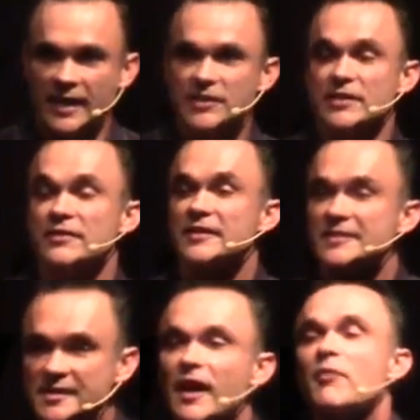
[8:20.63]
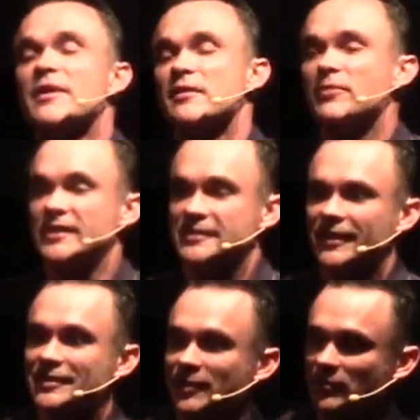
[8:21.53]
Actually, you know, I'll be the priest. I
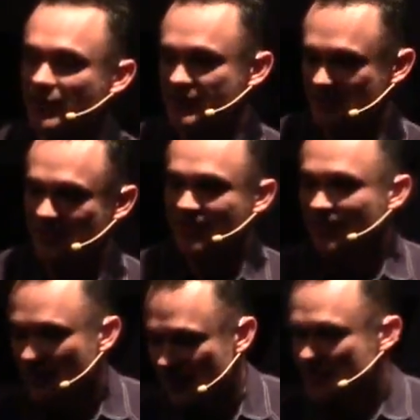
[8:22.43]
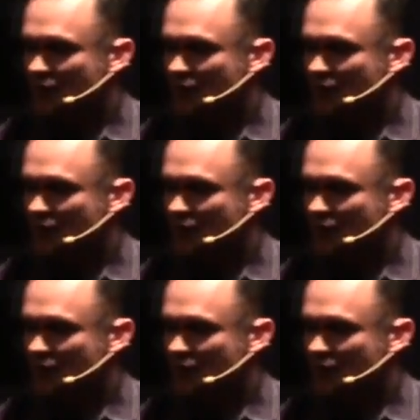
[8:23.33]
get to be the priest. Okay,